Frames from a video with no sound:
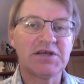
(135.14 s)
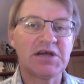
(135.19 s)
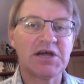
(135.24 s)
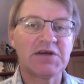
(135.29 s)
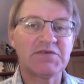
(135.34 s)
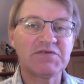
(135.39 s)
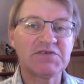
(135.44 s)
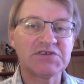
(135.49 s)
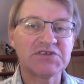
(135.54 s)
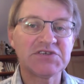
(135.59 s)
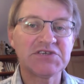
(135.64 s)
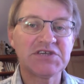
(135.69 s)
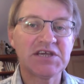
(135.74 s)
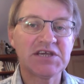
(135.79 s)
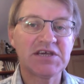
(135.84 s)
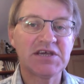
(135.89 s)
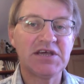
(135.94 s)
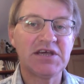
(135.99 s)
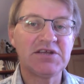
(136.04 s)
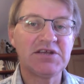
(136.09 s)
feel
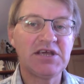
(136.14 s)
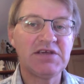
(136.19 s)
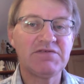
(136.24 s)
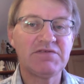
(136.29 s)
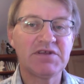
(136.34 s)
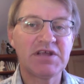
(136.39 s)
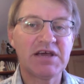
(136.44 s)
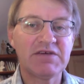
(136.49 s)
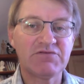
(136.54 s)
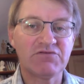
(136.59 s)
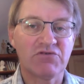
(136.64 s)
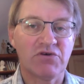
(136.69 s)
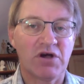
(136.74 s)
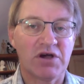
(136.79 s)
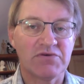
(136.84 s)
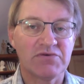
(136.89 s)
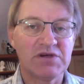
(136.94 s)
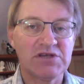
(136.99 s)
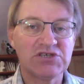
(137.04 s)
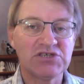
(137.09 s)
sick, and even have dry
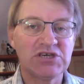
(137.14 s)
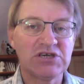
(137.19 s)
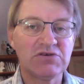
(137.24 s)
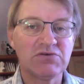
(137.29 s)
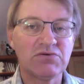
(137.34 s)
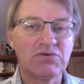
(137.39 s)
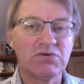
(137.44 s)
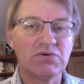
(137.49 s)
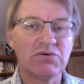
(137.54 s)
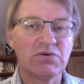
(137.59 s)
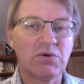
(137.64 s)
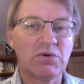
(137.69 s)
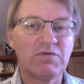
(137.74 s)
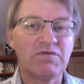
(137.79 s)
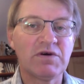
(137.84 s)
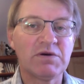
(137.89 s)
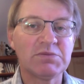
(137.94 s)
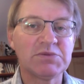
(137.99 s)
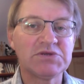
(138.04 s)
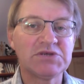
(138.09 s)
retching or
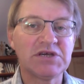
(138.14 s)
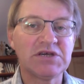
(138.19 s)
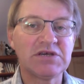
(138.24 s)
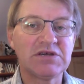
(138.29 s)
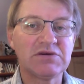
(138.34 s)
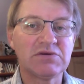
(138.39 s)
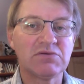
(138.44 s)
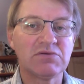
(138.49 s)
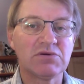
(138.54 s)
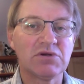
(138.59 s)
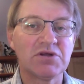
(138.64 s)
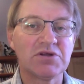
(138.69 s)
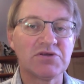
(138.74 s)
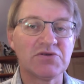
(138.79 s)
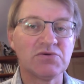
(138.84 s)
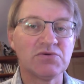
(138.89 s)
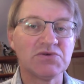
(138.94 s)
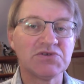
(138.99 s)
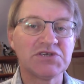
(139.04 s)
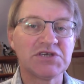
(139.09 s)
vomiting, a lot of
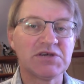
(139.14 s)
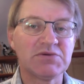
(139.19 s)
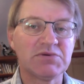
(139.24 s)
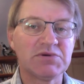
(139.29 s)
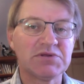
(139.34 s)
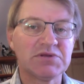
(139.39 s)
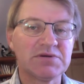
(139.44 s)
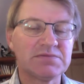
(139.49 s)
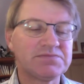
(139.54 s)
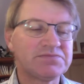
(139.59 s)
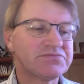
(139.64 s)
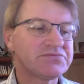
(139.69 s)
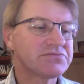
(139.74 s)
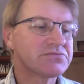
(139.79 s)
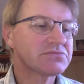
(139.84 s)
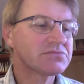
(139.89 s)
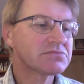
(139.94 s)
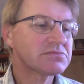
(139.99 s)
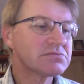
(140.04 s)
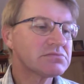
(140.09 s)
nausea with it.
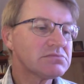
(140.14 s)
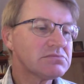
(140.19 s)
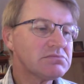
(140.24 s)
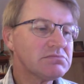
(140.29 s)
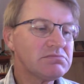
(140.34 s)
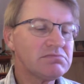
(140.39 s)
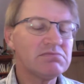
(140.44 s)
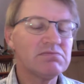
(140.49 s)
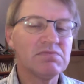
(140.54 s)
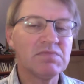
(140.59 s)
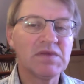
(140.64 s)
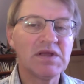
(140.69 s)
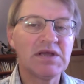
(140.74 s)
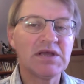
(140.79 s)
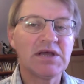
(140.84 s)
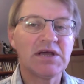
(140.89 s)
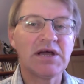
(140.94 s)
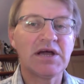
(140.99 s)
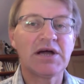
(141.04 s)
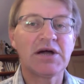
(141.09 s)

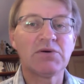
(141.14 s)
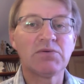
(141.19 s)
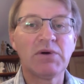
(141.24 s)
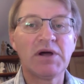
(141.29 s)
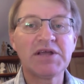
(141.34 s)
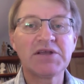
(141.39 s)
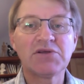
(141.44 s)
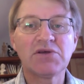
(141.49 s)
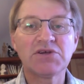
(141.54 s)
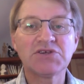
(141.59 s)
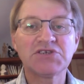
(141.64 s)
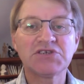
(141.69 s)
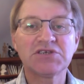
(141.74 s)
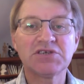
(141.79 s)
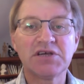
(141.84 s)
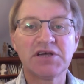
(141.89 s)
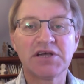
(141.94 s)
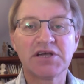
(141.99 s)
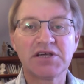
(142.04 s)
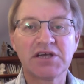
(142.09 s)
Weight loss
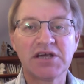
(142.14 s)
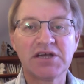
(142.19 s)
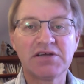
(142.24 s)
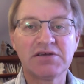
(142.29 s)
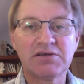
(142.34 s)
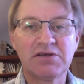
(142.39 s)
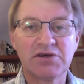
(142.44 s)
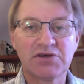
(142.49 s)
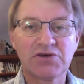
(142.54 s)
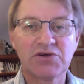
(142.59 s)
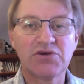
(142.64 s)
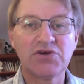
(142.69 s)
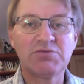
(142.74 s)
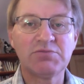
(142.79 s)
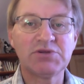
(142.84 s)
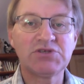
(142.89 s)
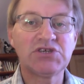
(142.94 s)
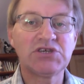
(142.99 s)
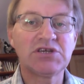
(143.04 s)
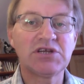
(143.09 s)
can occur,
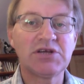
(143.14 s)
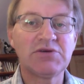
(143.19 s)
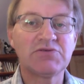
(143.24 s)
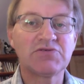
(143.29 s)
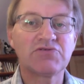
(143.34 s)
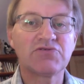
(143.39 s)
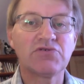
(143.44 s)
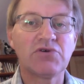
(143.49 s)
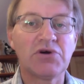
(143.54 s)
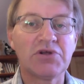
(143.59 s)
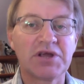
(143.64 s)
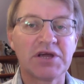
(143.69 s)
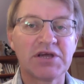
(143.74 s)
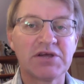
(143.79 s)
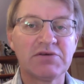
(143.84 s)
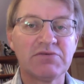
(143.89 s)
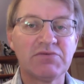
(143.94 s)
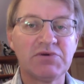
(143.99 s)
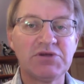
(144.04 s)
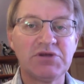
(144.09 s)
particularly with chronic.
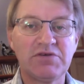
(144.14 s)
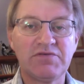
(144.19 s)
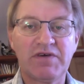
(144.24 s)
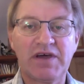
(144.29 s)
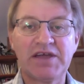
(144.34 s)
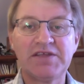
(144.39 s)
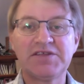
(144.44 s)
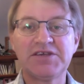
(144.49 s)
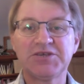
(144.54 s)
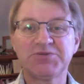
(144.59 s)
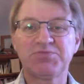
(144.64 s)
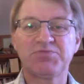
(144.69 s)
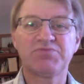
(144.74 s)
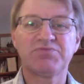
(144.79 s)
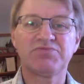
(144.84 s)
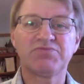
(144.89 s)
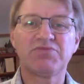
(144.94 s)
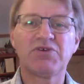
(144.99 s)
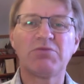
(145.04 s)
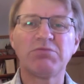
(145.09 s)
When you've had this
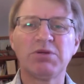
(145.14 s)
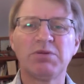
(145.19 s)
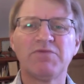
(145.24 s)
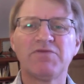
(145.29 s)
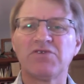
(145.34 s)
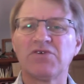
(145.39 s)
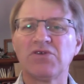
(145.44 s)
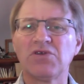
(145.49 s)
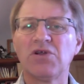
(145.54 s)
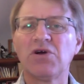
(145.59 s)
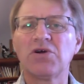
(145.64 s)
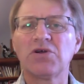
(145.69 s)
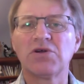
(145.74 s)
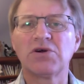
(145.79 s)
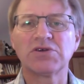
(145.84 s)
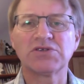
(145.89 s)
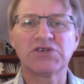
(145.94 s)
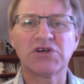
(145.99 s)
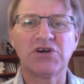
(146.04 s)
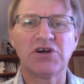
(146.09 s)
problem for a long,
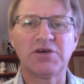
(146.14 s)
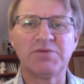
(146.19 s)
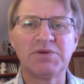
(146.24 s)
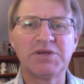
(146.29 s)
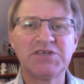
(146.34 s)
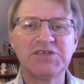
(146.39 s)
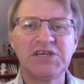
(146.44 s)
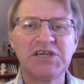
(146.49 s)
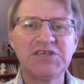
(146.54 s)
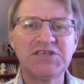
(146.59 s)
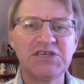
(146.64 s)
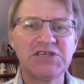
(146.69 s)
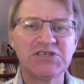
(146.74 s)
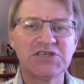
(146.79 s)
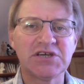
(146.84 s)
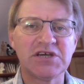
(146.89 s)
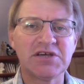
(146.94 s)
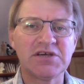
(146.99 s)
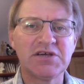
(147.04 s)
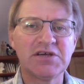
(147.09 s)
long time, it's easy
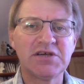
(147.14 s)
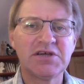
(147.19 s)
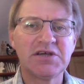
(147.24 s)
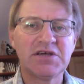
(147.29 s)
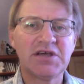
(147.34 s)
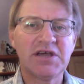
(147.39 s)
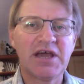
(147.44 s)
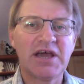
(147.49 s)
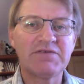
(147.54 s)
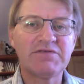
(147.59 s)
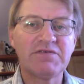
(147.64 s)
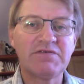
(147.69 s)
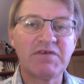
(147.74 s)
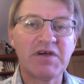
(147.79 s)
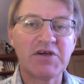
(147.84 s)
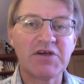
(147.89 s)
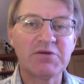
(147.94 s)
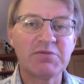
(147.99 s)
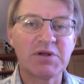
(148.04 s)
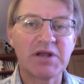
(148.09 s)
to have a
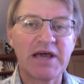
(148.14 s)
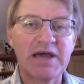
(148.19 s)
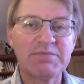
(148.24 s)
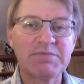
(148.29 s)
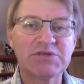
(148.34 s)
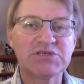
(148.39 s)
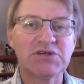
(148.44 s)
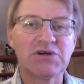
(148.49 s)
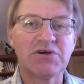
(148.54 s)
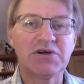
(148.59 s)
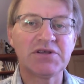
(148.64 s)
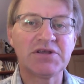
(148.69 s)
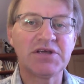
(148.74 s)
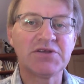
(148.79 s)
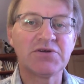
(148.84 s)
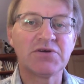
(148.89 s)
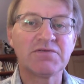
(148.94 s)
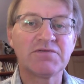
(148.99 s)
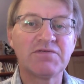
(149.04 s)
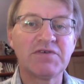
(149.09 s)
variable appetite and
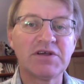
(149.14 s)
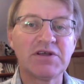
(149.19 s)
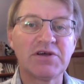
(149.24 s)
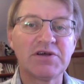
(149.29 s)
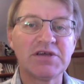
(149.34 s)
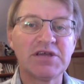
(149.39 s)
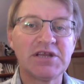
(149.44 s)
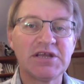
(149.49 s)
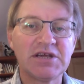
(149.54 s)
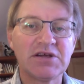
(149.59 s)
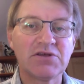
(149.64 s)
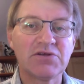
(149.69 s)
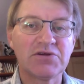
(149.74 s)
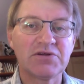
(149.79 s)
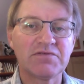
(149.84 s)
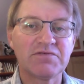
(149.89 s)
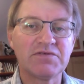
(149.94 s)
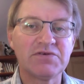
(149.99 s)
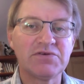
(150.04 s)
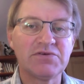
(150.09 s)
not feel like eating a lot
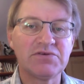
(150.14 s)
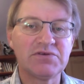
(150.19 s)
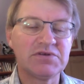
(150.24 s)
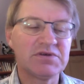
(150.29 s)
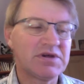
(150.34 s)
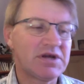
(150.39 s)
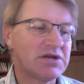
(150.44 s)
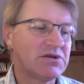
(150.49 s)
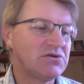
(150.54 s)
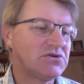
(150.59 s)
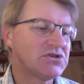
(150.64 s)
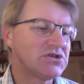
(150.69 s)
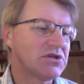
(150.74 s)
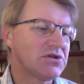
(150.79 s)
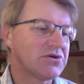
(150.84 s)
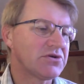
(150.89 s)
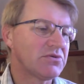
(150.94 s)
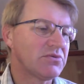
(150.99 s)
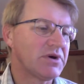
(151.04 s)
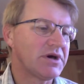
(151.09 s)
of food and lose a
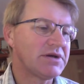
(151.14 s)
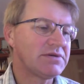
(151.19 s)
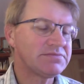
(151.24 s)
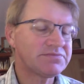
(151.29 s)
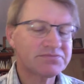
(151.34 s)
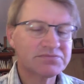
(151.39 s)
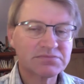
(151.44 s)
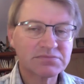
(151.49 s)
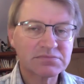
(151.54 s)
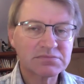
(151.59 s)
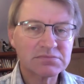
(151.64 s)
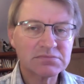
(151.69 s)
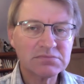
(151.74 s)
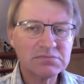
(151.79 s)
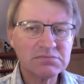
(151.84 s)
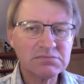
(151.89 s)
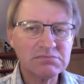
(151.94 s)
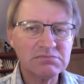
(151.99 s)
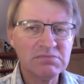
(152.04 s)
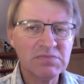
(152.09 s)
lot of weight.
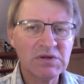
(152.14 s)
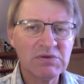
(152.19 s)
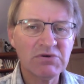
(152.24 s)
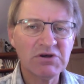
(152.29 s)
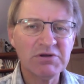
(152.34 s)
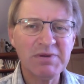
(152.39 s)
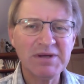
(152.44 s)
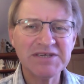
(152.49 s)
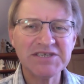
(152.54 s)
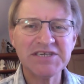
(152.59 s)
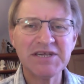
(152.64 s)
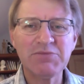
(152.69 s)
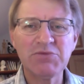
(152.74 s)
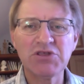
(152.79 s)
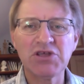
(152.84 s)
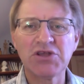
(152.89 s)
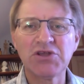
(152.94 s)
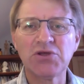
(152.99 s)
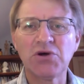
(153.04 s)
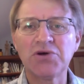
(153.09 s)
What about some of
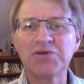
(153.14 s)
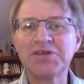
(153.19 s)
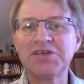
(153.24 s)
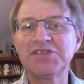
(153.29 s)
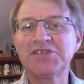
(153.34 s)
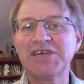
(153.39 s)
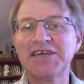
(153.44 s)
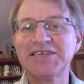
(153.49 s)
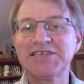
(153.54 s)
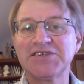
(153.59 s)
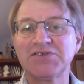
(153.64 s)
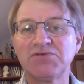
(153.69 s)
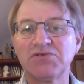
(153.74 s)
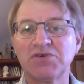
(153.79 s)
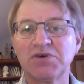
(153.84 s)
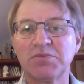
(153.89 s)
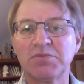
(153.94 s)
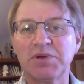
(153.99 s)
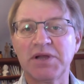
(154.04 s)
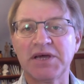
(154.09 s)
the non-intestinal
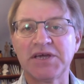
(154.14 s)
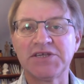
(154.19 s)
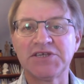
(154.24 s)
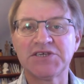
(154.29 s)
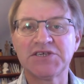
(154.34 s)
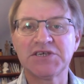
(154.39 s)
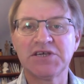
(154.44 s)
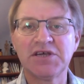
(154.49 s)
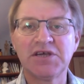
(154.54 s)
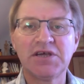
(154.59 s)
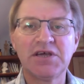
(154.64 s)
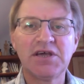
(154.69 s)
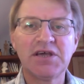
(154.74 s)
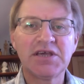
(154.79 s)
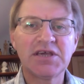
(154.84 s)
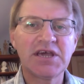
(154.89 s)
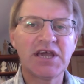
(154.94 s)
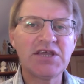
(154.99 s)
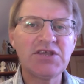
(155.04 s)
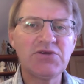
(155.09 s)
complaints?
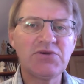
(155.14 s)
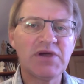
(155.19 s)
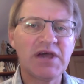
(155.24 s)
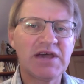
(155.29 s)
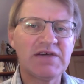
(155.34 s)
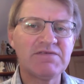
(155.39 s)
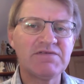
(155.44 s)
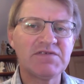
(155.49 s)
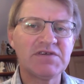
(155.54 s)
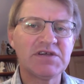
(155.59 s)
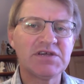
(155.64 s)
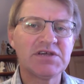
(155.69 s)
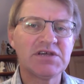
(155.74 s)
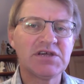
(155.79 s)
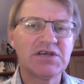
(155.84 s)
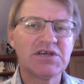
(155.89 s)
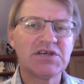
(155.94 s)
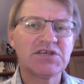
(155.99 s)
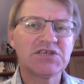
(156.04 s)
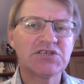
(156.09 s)
Can you have
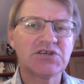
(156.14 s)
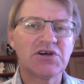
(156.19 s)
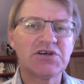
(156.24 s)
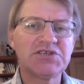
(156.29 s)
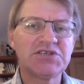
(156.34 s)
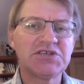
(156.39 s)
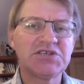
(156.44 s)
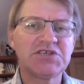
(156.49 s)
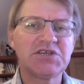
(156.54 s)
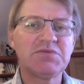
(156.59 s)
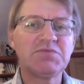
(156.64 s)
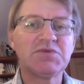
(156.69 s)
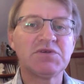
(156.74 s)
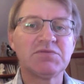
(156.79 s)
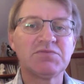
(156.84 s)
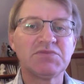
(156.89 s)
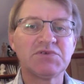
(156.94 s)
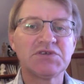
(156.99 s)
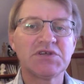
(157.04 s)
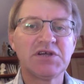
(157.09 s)
signs and
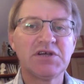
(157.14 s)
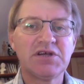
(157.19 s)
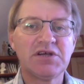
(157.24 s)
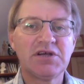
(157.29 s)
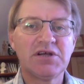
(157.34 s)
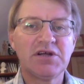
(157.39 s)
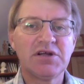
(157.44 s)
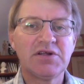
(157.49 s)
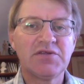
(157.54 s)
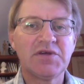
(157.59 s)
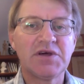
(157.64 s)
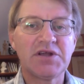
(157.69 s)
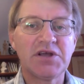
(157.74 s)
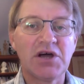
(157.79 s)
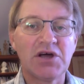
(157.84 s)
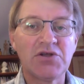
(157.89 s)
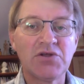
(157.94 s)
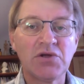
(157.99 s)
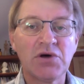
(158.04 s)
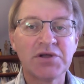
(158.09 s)
symptoms that
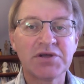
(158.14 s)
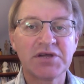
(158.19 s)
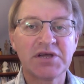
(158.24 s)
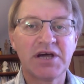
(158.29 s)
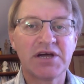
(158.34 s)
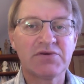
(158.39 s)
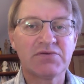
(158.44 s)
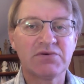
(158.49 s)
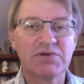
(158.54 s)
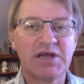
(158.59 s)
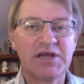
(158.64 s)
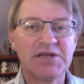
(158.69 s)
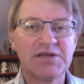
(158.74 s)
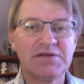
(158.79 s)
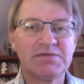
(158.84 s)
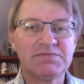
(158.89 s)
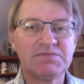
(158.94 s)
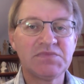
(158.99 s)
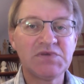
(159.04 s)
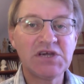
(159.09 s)
are not
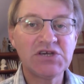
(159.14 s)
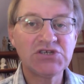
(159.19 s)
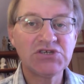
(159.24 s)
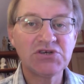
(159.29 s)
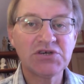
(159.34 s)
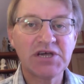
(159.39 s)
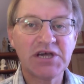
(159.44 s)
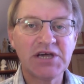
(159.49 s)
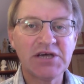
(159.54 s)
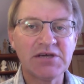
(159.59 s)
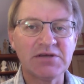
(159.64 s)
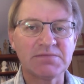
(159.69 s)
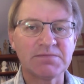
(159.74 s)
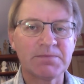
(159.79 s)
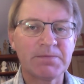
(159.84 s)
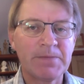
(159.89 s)
gut-related? Yes, you can.